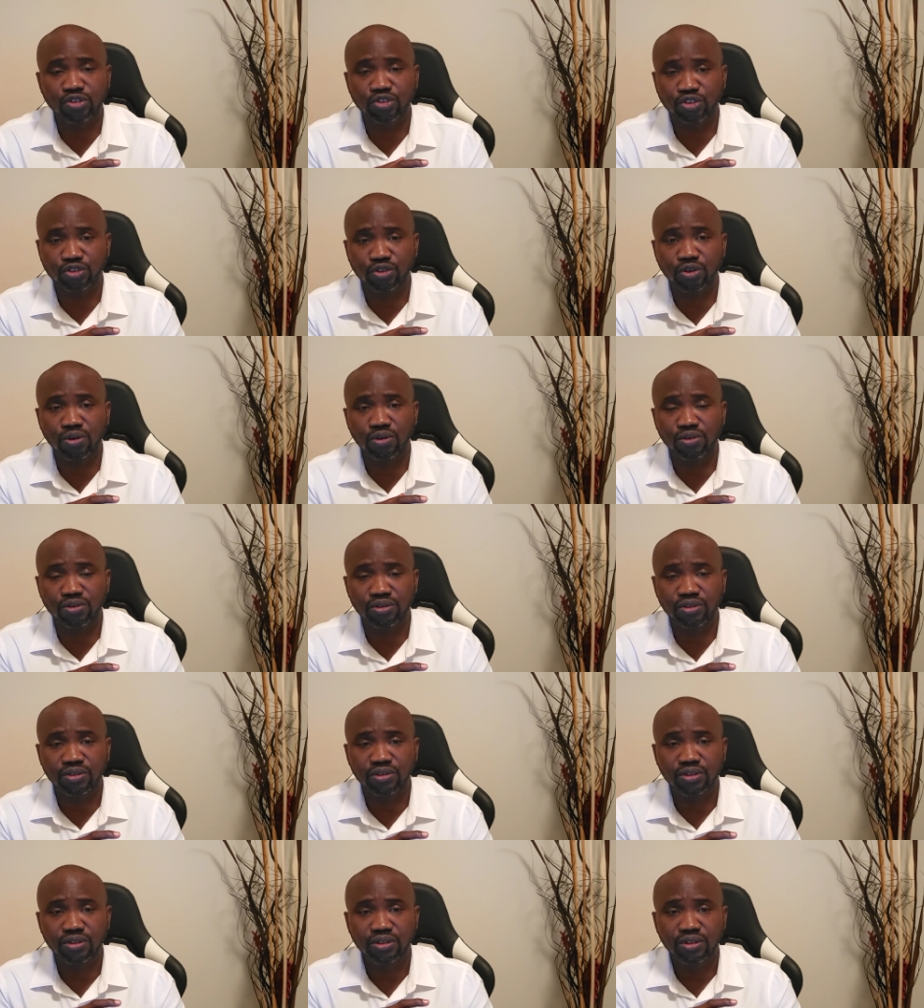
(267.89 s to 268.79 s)
strong,
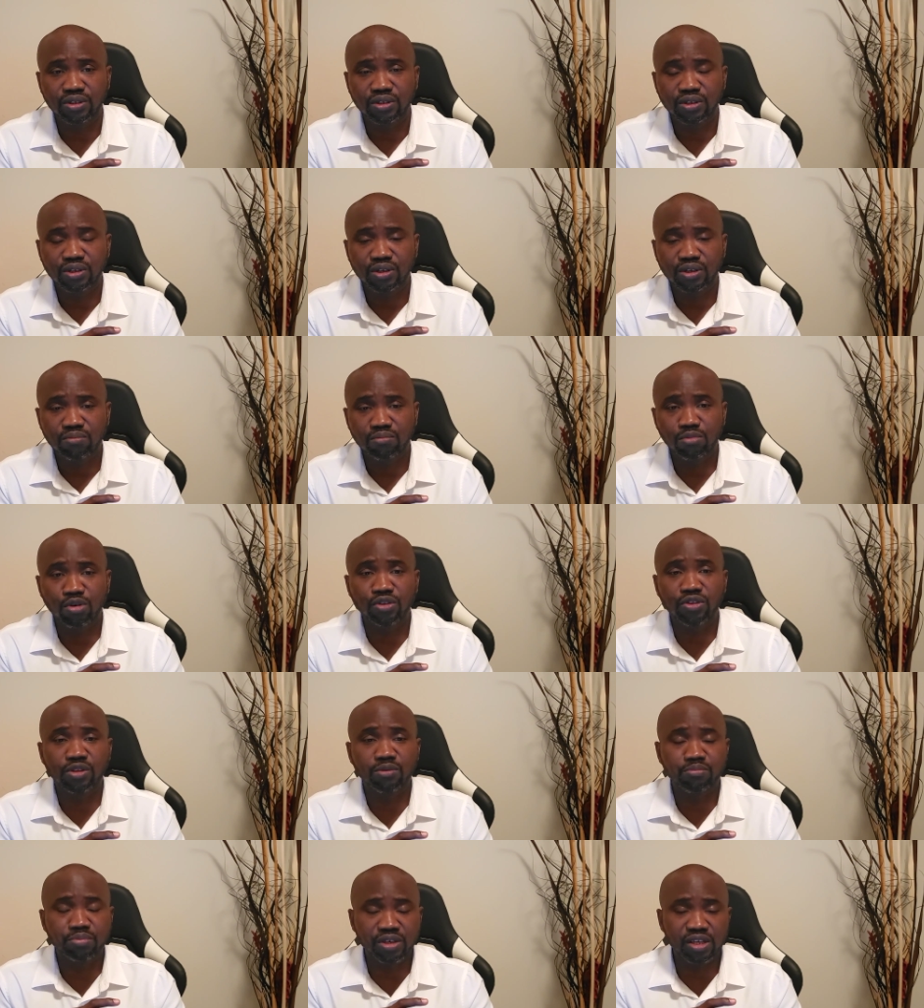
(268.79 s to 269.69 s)
but
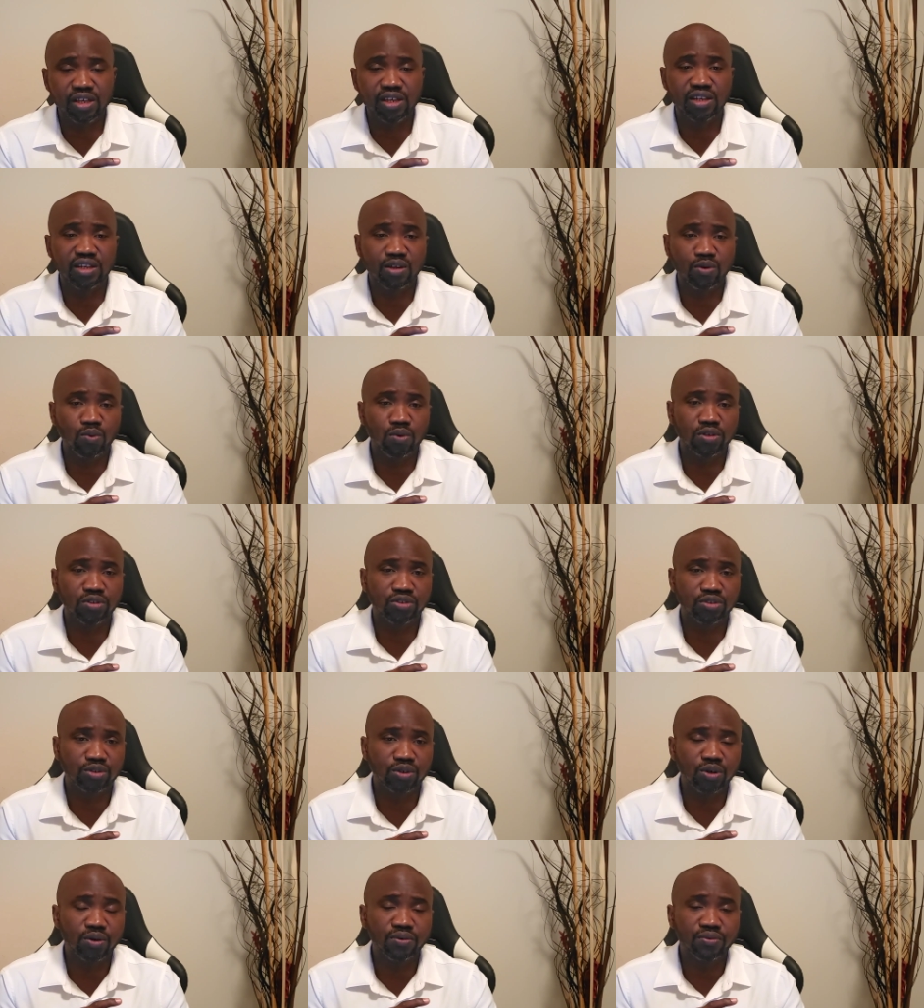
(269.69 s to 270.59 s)
the beginning was
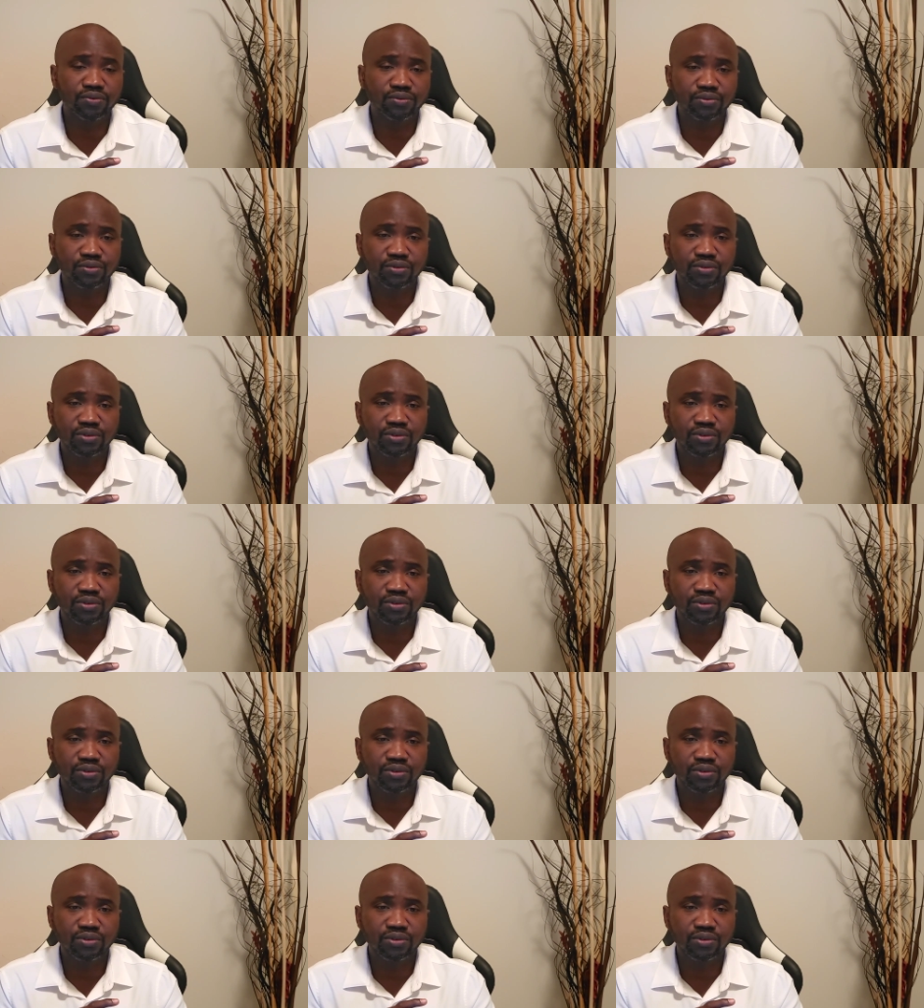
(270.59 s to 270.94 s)
rough.